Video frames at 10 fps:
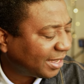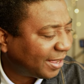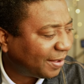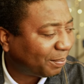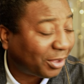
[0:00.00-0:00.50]

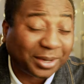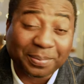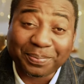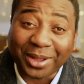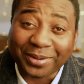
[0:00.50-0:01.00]
other
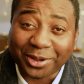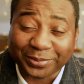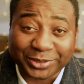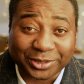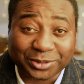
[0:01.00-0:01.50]
power
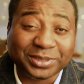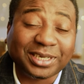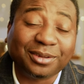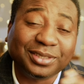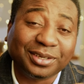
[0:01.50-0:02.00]
options, which
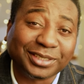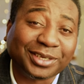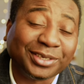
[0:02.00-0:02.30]
I'll talk in